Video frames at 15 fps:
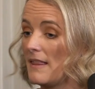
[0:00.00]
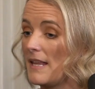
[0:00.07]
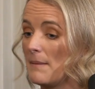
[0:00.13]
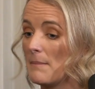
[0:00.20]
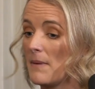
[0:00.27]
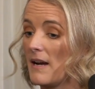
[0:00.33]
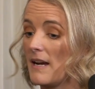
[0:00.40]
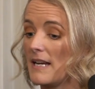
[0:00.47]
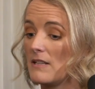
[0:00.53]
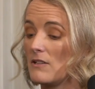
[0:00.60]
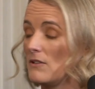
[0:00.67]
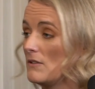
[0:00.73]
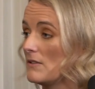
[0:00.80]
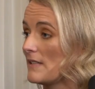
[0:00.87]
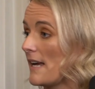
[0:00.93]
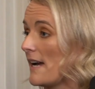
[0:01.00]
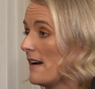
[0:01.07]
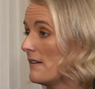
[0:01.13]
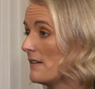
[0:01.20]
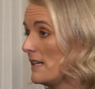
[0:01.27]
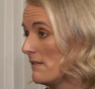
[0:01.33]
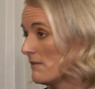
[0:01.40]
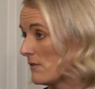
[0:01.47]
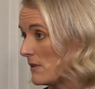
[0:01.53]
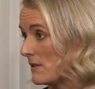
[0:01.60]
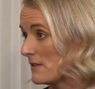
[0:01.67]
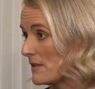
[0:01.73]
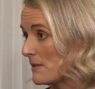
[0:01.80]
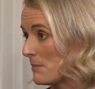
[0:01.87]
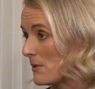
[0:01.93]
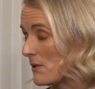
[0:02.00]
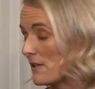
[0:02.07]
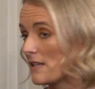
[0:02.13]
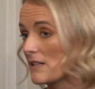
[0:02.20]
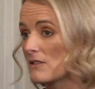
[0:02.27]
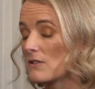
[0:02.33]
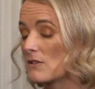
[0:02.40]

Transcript: They might use our invoices product